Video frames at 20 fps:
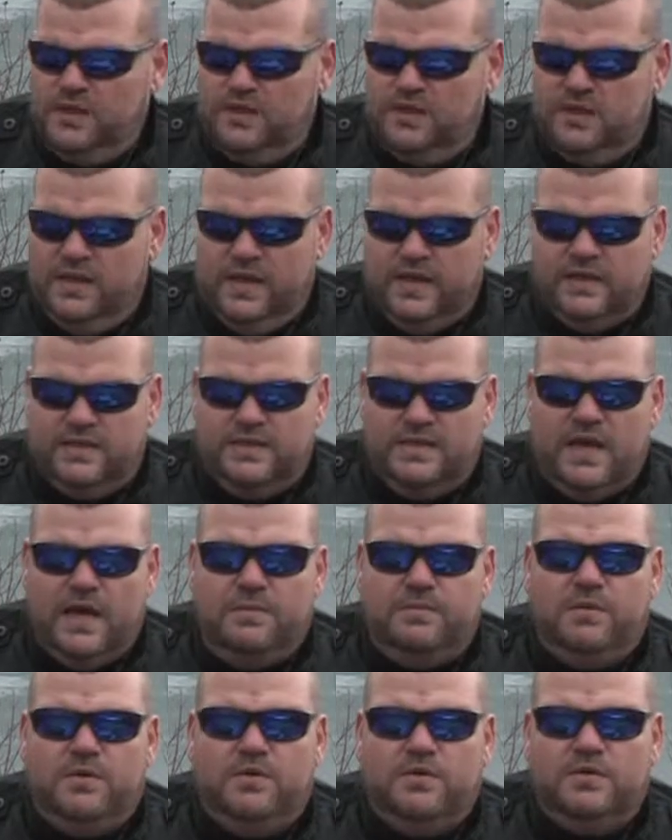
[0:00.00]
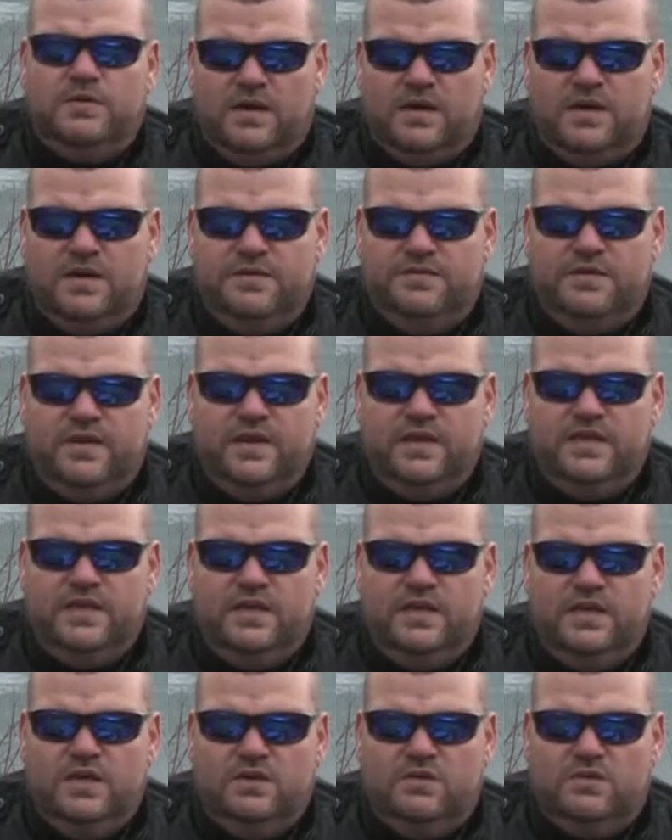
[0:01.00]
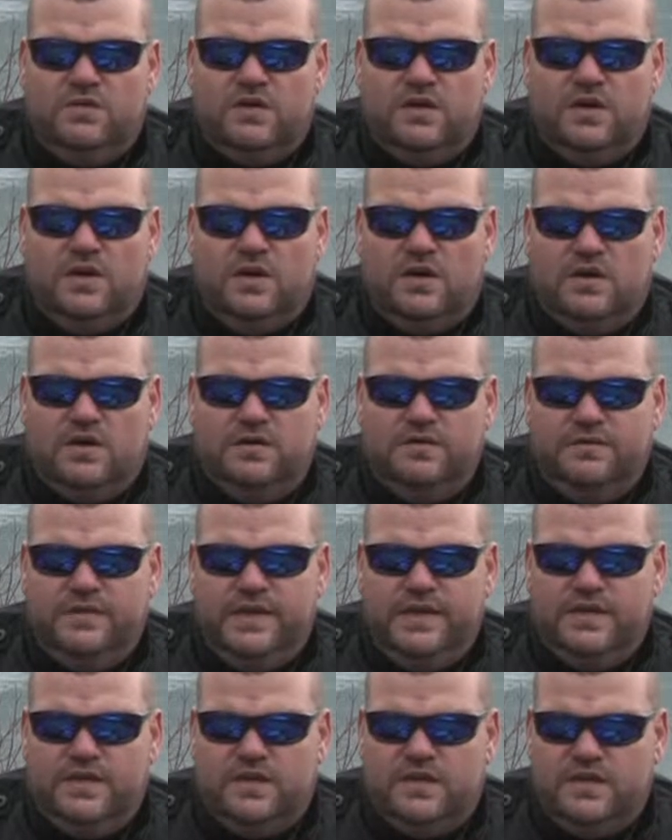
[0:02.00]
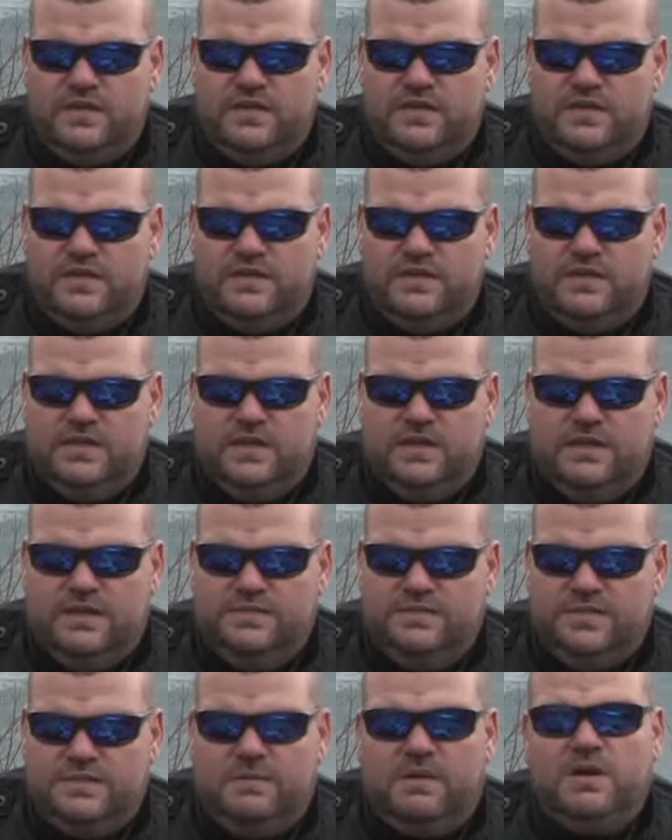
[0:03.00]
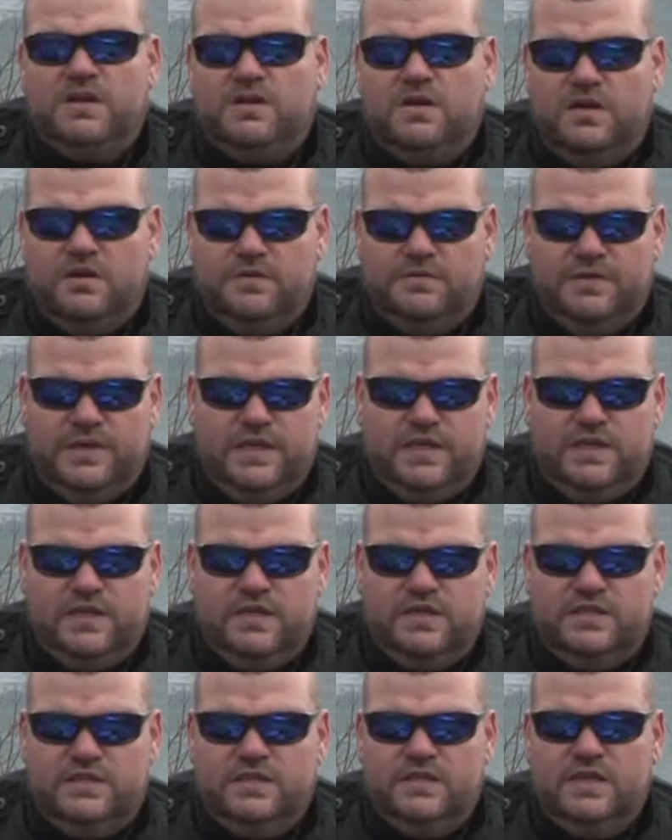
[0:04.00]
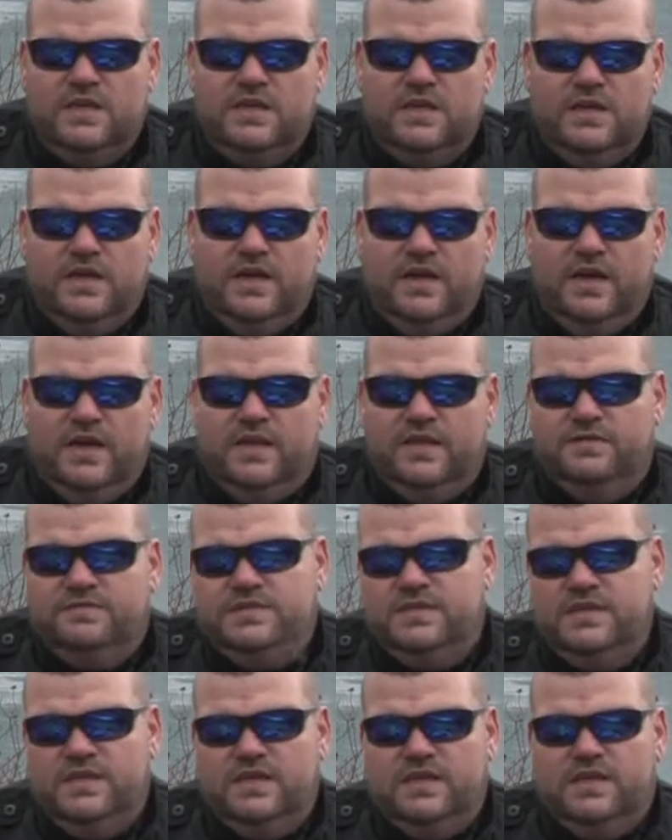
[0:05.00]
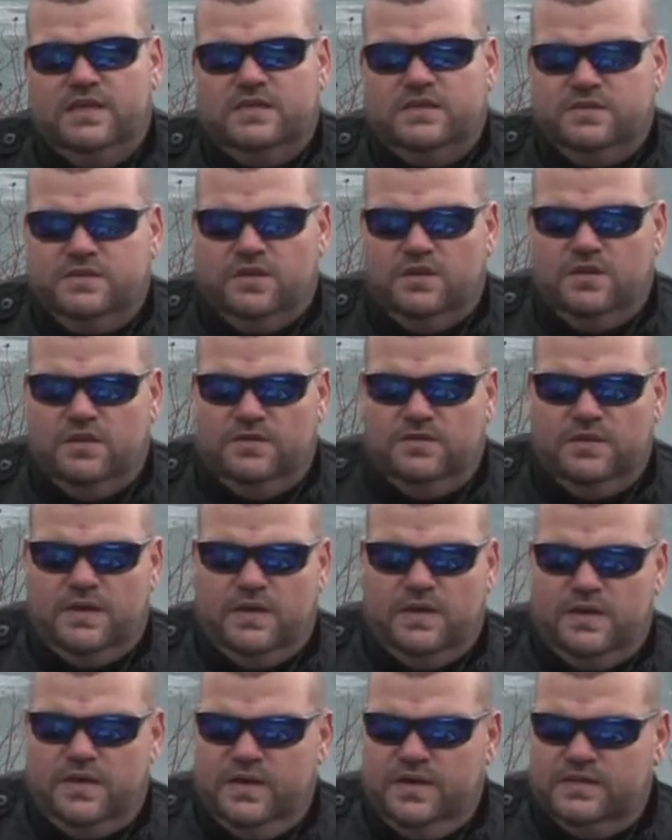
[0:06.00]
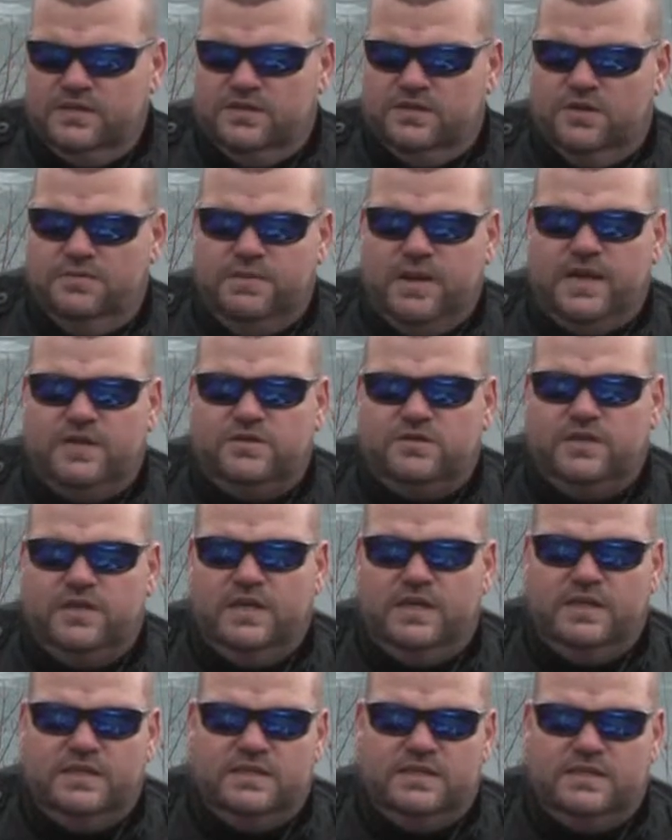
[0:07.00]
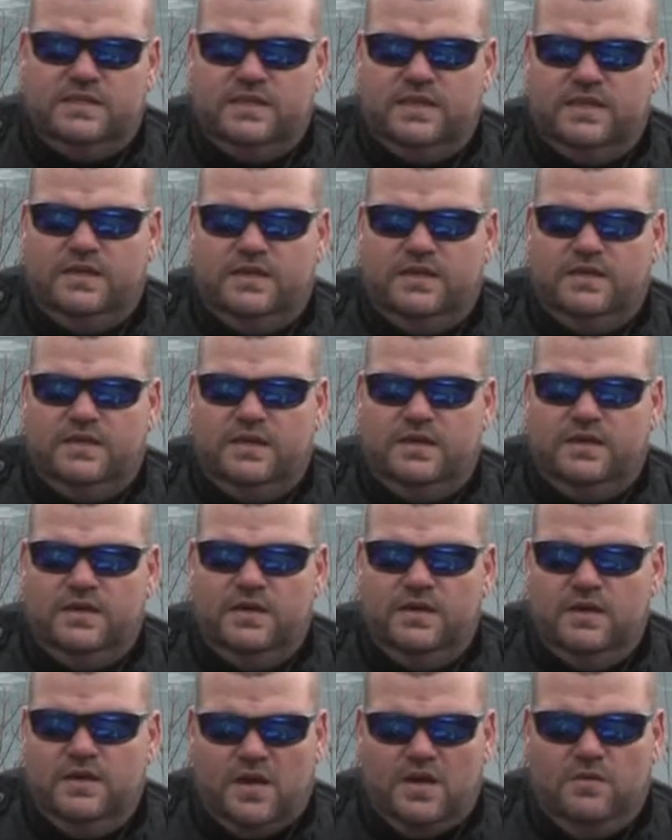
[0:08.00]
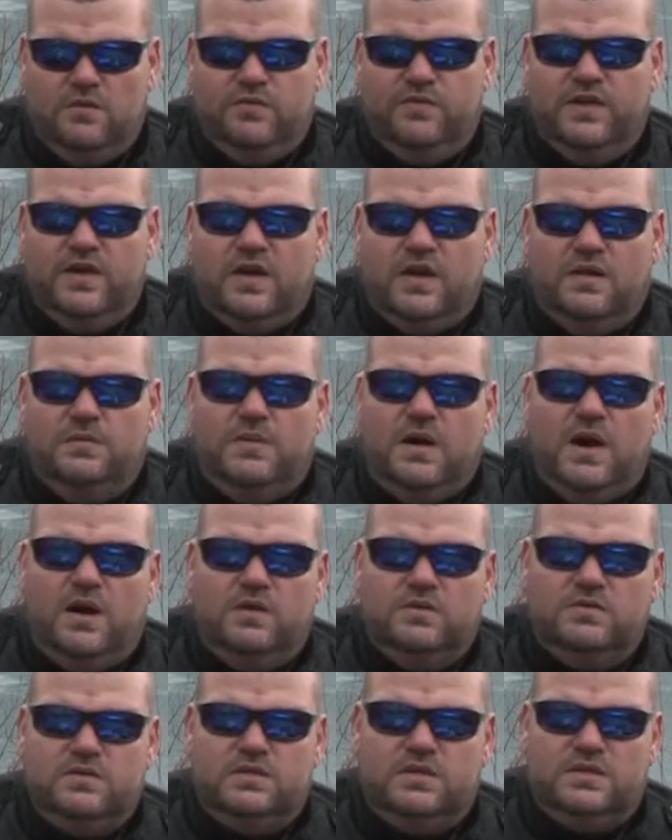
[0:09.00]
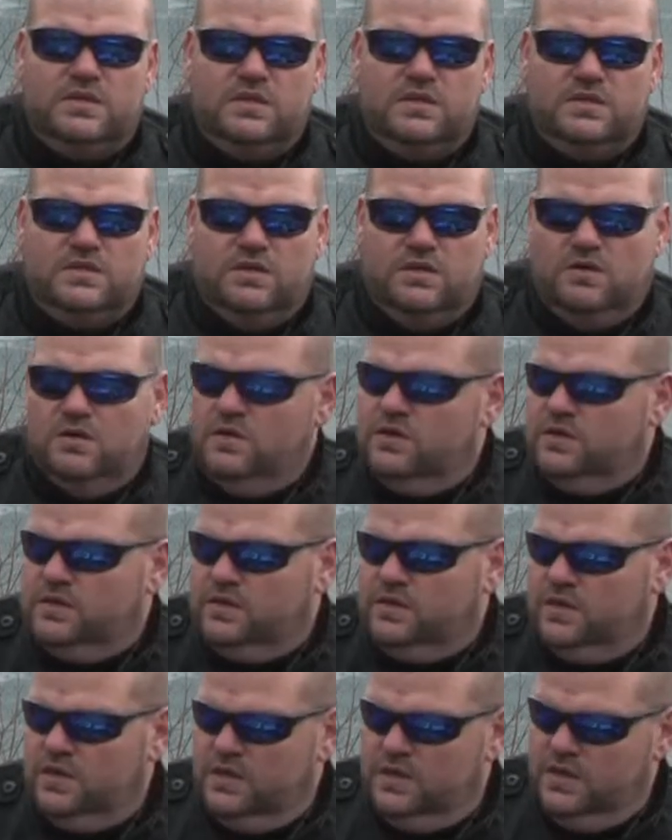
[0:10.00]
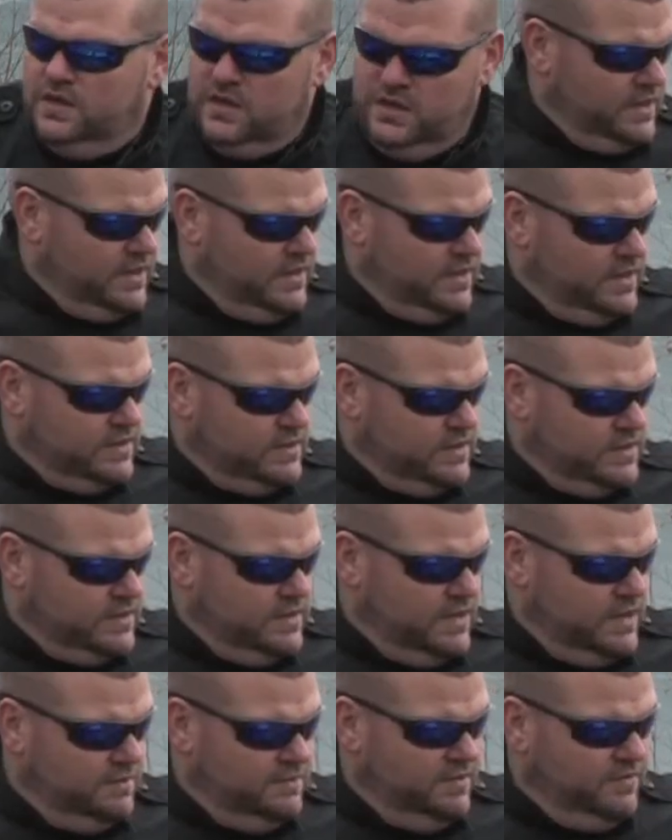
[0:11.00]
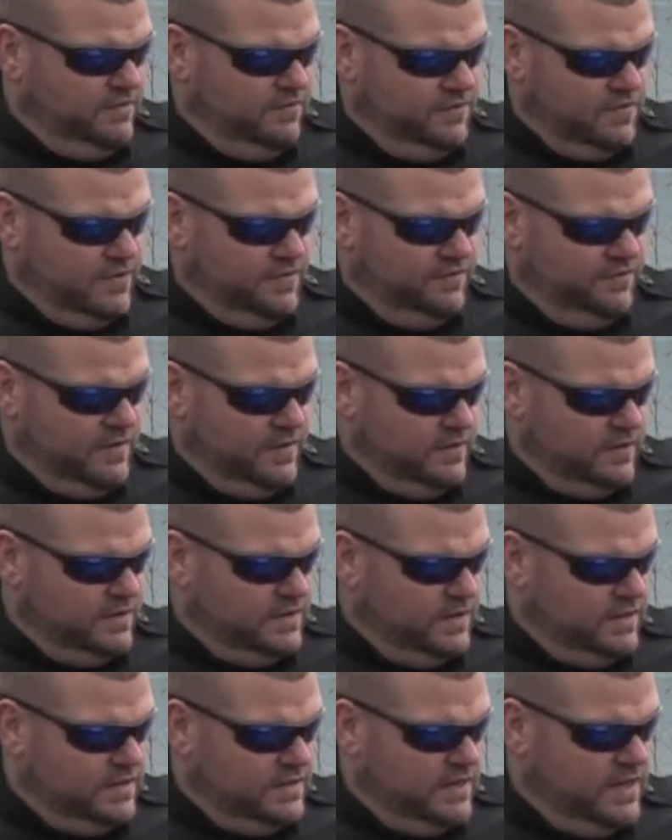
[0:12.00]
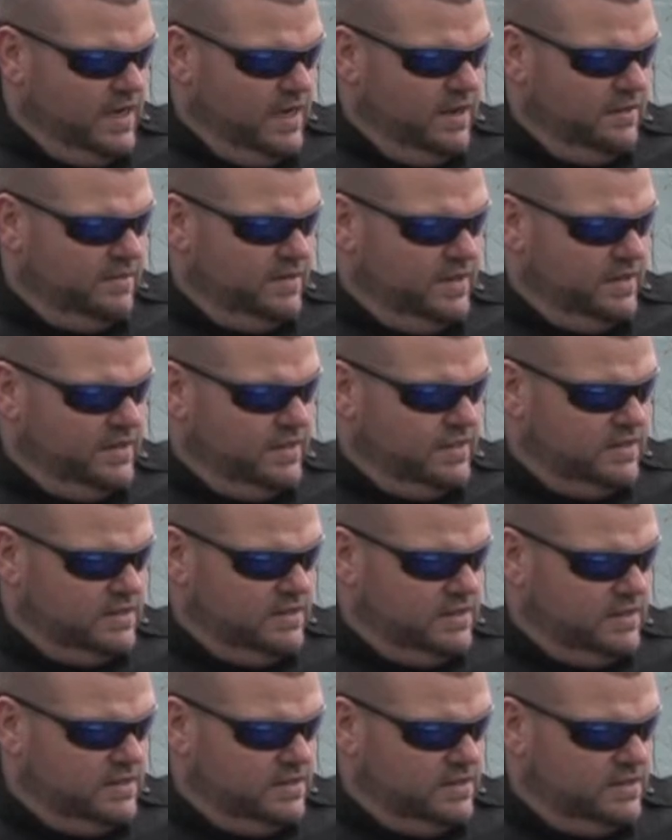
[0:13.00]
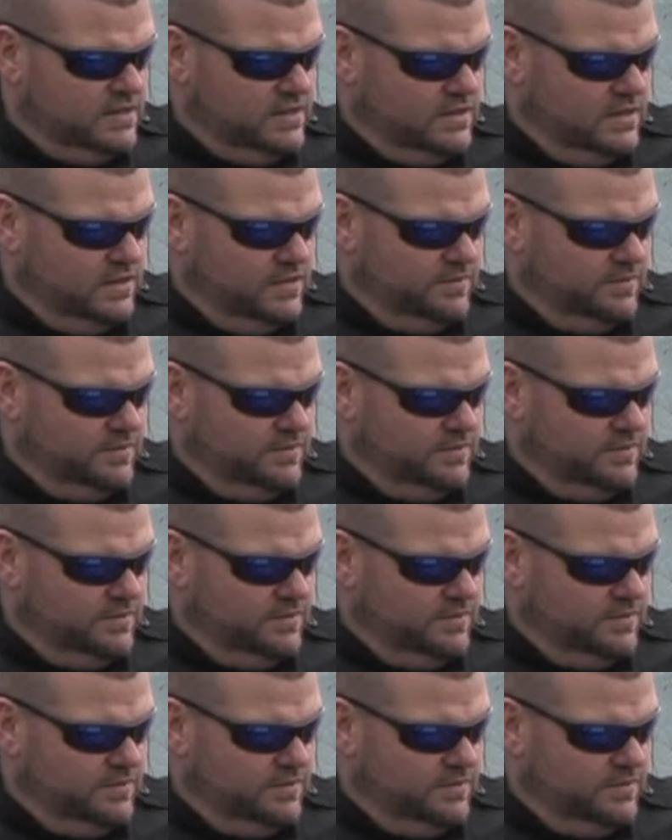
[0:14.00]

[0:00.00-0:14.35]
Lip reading: like snap-on RFID or card readers, smart card readers, NFC, external extra batteries, and vehicle mounts, and so on. As I said before about this tablet, this is